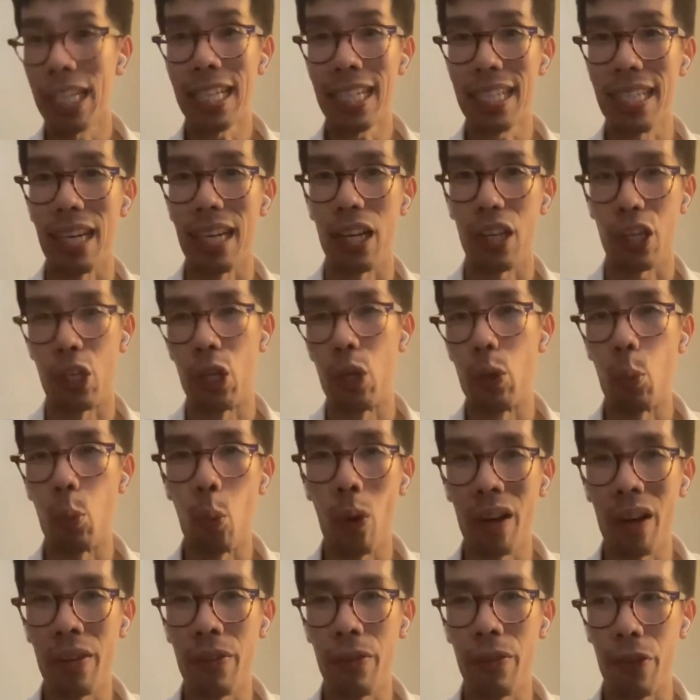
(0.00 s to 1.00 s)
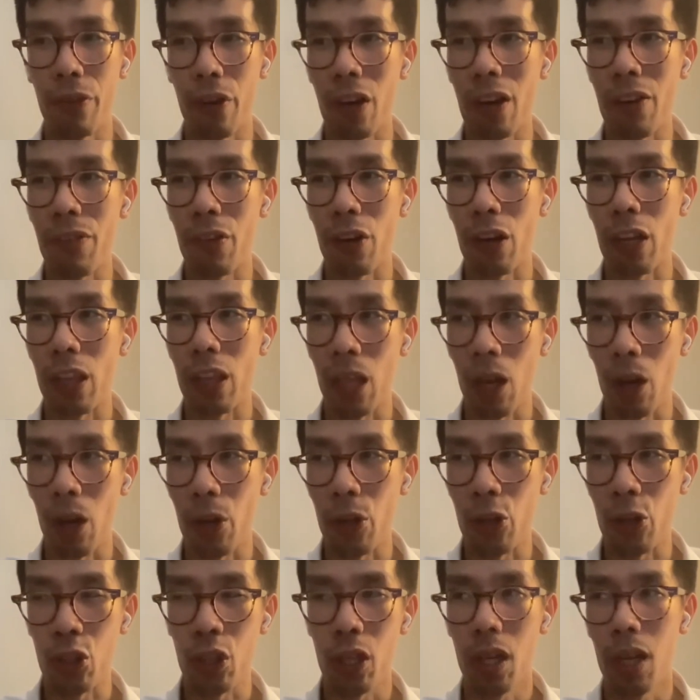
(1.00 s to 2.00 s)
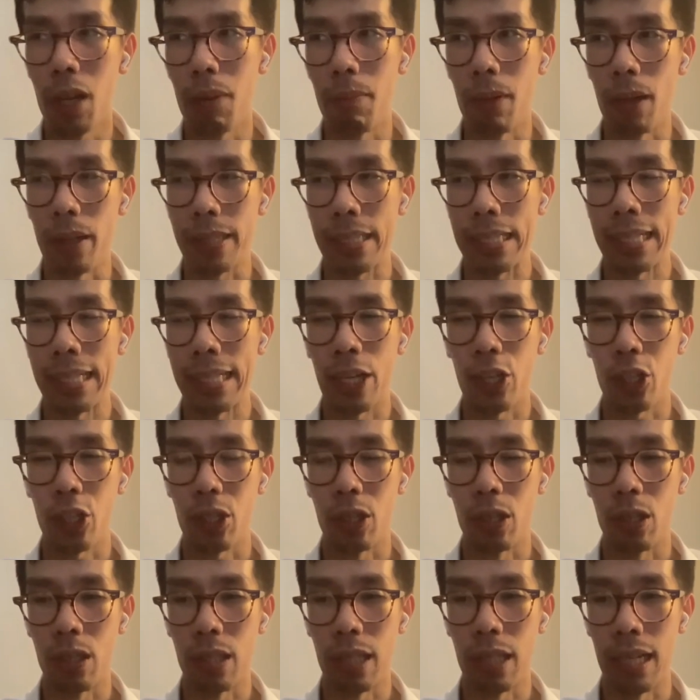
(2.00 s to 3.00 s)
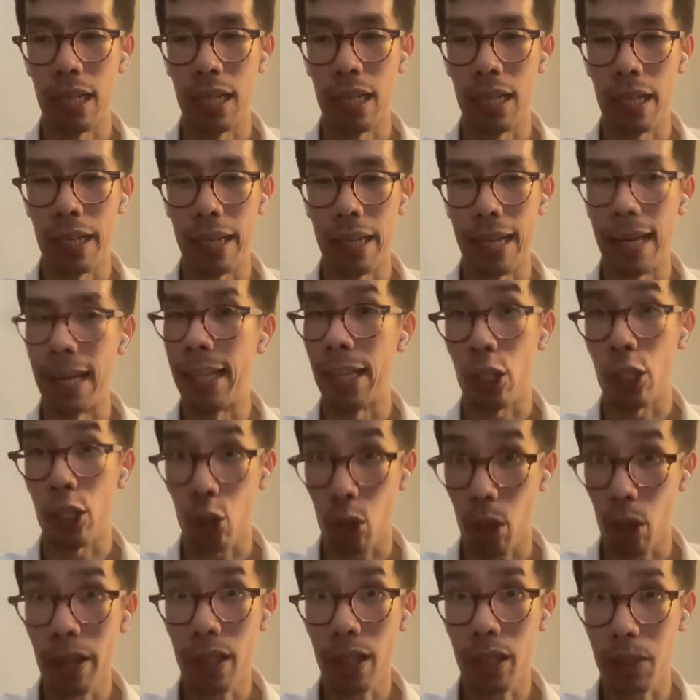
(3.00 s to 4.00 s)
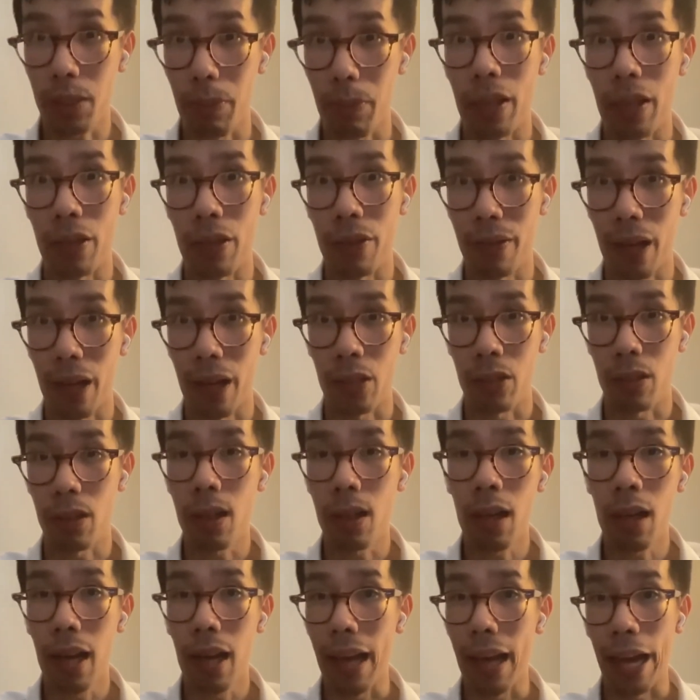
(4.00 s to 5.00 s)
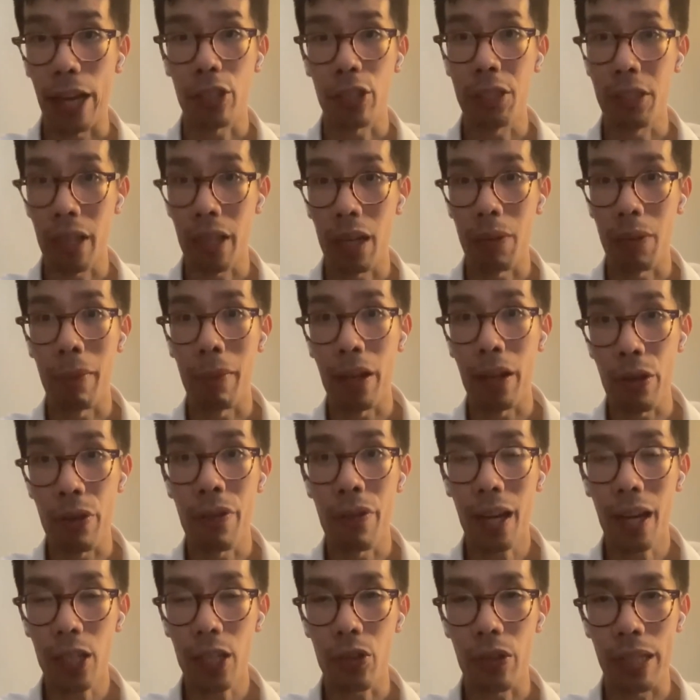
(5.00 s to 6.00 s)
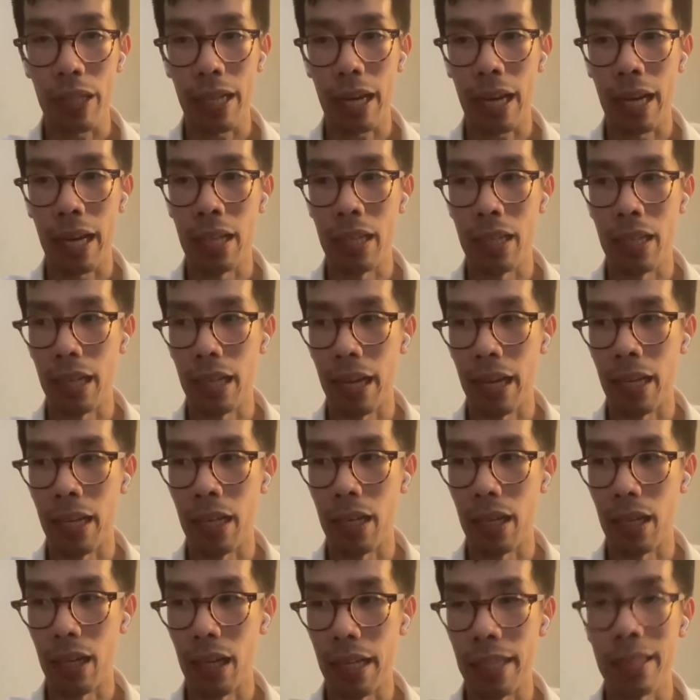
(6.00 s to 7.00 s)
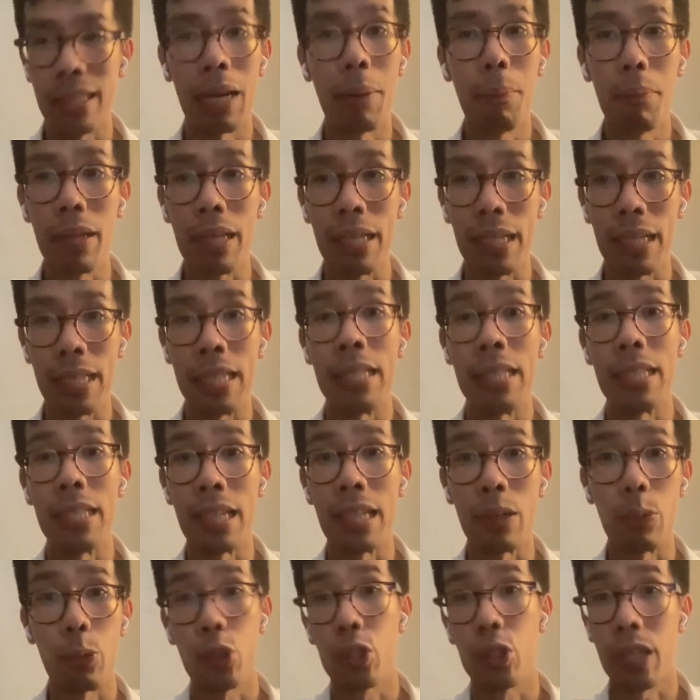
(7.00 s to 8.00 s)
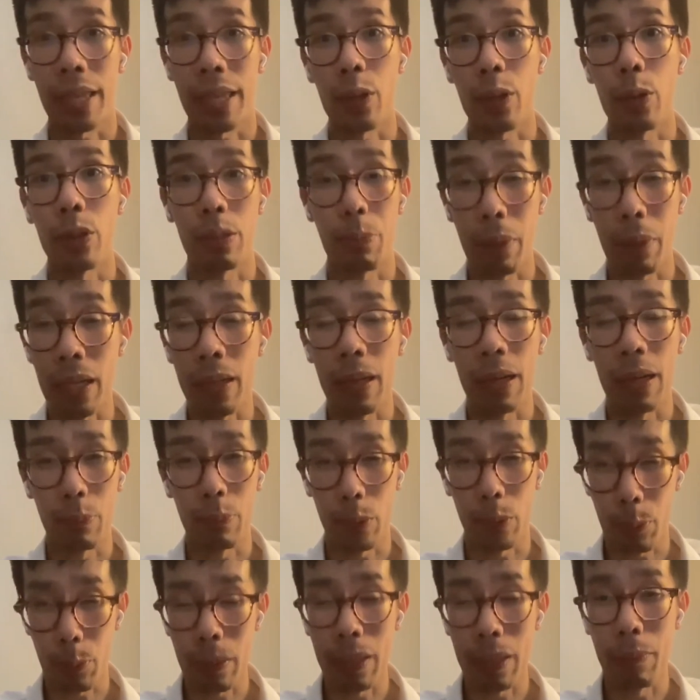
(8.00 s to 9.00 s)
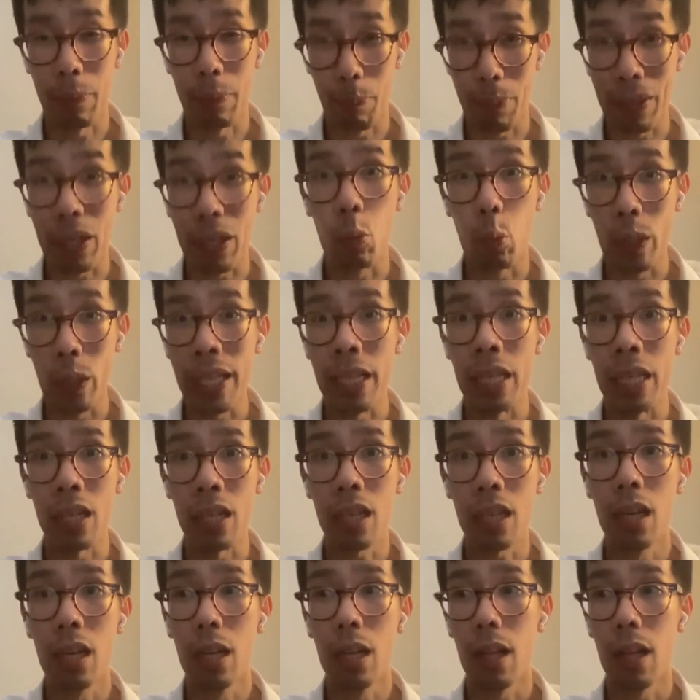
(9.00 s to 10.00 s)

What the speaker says: India. One very, very large multinational electronics manufacturer actually started manufacturing and assembling in India, which I think has been the big win